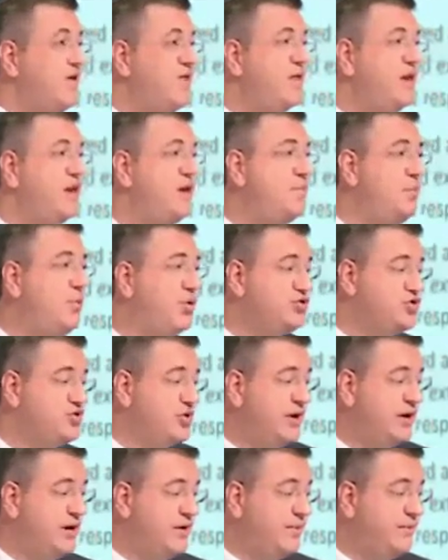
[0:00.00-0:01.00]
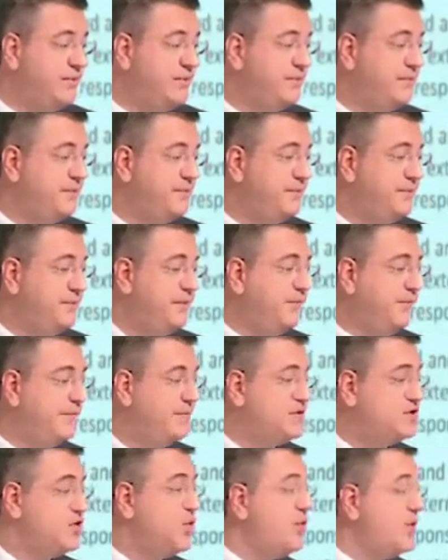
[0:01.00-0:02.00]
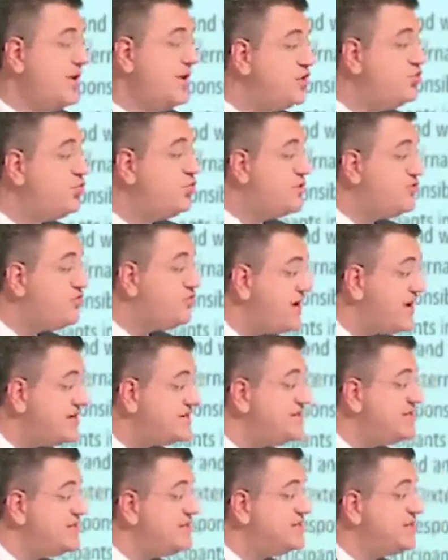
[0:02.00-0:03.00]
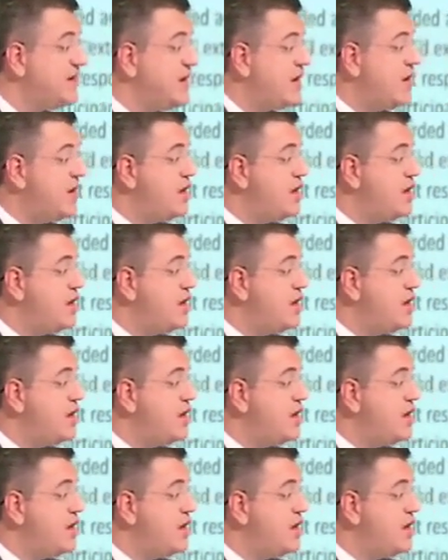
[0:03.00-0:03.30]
than in Portugal. So we need to address this